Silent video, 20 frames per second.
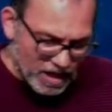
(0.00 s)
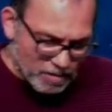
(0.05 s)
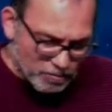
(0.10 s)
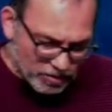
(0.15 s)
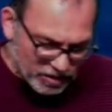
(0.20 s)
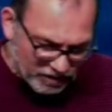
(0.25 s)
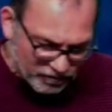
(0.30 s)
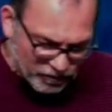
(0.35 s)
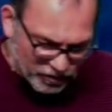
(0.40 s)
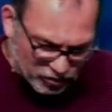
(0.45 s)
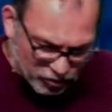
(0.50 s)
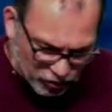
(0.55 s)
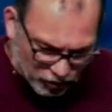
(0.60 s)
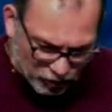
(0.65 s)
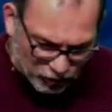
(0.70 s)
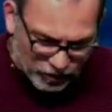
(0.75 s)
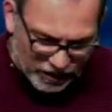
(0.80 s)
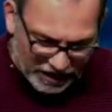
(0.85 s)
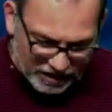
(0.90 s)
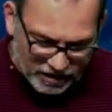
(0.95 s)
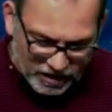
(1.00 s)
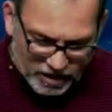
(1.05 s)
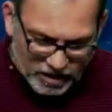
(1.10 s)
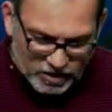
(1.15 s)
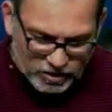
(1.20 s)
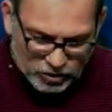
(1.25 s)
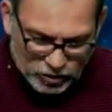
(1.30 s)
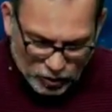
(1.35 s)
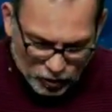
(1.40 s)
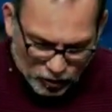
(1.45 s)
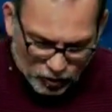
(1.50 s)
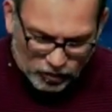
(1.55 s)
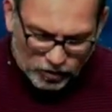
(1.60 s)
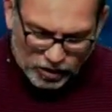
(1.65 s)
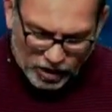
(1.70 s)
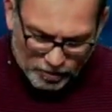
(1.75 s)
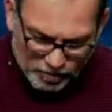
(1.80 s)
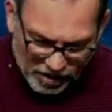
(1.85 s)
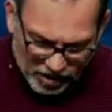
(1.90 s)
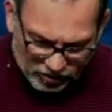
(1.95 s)
But if it's you that you're
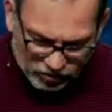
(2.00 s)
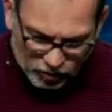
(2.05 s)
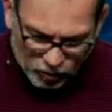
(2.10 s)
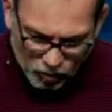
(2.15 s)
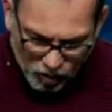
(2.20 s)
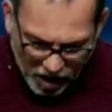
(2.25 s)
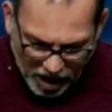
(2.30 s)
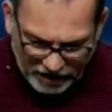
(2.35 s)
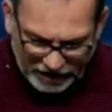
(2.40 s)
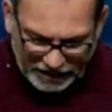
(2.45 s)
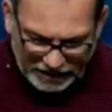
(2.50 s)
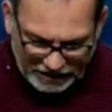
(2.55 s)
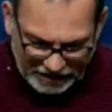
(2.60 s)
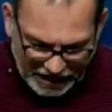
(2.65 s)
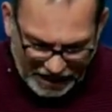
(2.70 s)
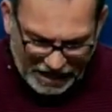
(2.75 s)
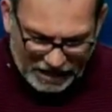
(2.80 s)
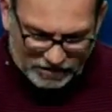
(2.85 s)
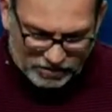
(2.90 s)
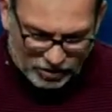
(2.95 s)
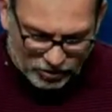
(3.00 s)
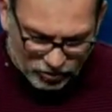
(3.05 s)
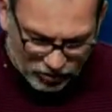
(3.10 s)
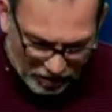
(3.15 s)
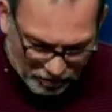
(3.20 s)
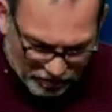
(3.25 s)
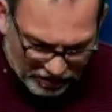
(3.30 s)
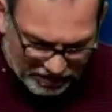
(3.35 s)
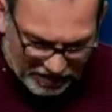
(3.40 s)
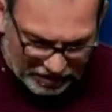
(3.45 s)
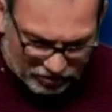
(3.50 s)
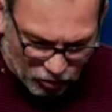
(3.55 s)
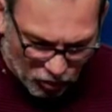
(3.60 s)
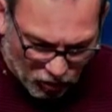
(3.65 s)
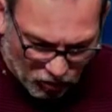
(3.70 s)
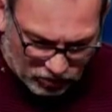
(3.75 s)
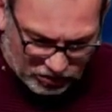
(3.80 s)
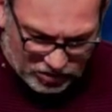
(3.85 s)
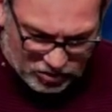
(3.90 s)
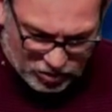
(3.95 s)
among the walking dead. There's something that's
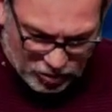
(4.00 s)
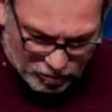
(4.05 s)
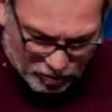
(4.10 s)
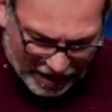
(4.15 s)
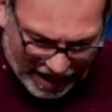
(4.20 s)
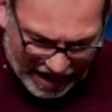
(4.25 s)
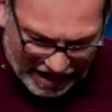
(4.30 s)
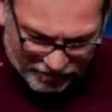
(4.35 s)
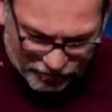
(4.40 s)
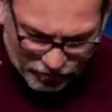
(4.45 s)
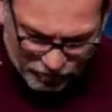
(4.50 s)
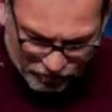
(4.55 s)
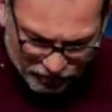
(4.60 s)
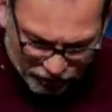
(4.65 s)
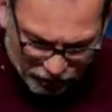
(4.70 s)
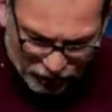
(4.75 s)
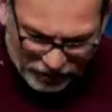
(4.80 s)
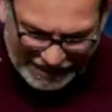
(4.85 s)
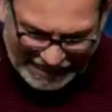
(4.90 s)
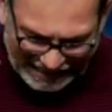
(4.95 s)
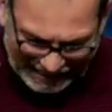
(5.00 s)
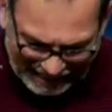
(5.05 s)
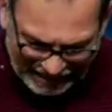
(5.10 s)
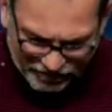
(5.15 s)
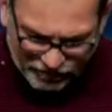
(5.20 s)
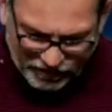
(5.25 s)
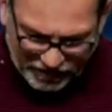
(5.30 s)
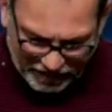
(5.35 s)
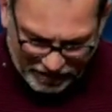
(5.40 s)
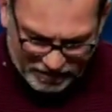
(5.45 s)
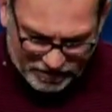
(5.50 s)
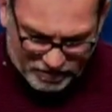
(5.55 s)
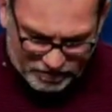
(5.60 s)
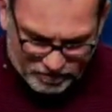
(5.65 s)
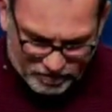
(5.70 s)
holding you back from fully living